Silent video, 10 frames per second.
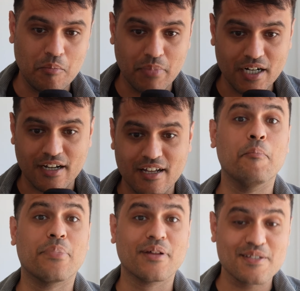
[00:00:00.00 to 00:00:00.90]
But a
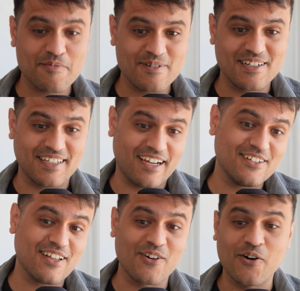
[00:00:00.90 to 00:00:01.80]
principal
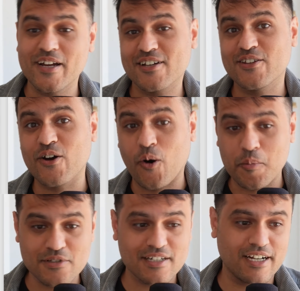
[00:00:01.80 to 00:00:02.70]
designer, now going to the
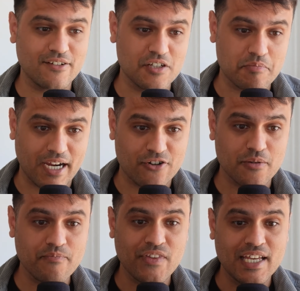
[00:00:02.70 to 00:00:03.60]
opposite end of the
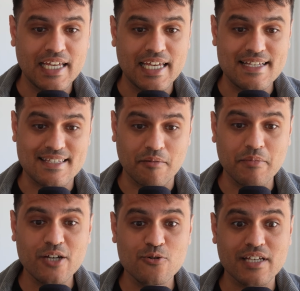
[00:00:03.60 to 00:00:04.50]
spectrum, is
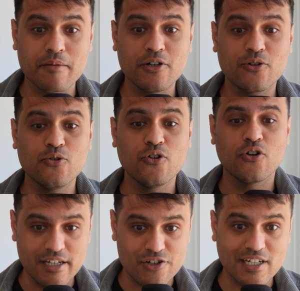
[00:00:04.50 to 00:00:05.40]
somebody who's able to
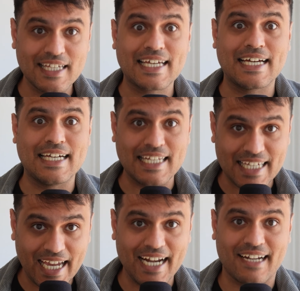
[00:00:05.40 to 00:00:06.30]
literally
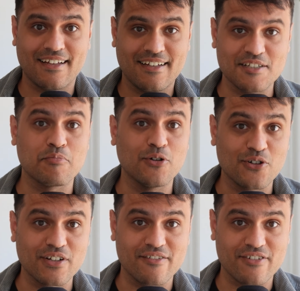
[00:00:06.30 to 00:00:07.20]
create this pull
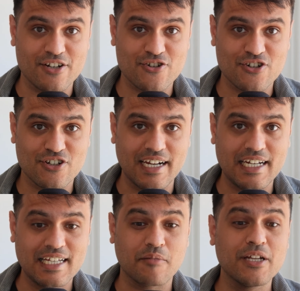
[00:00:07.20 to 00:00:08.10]
to refresh,
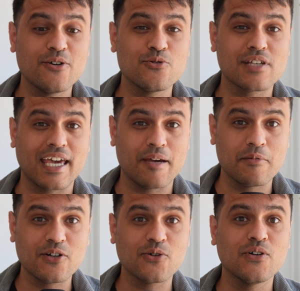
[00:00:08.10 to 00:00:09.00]
right? Somebody who's
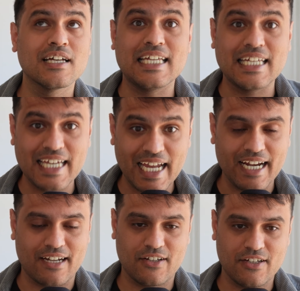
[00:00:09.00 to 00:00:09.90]
able to
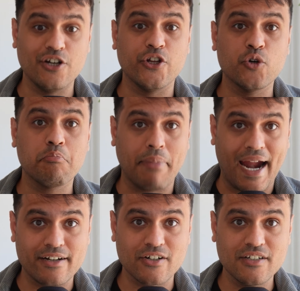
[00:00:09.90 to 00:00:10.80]
create a new
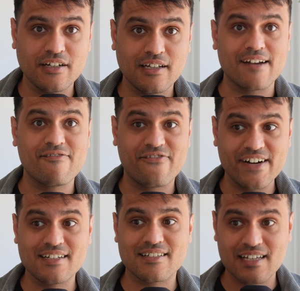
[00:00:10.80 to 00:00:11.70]
pattern that
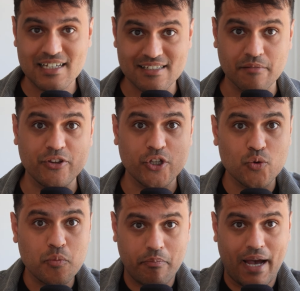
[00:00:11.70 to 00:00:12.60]
fits some
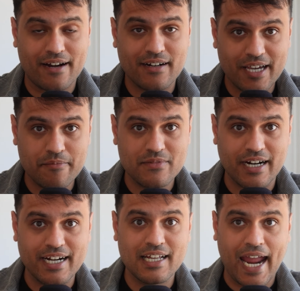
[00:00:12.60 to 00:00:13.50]
new paradigm,
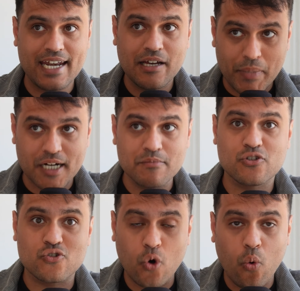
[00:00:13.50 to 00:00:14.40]
right? And becomes
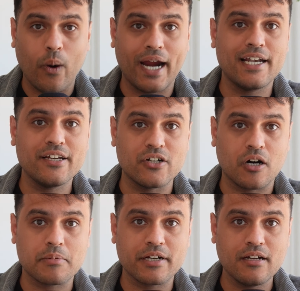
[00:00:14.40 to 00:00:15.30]
so widely
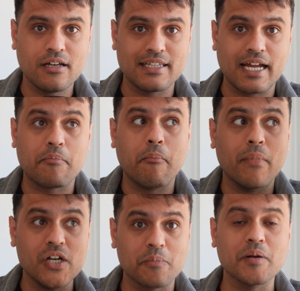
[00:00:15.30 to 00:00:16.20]
adopted that
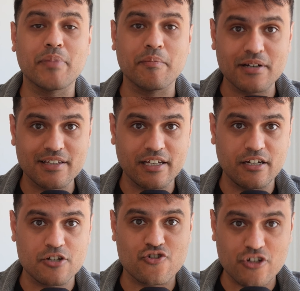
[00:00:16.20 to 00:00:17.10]
multiple people in the
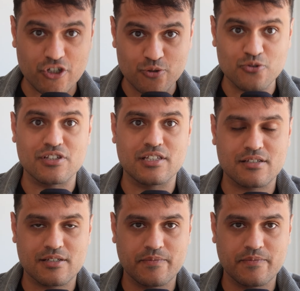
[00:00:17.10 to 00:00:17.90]
industry use this.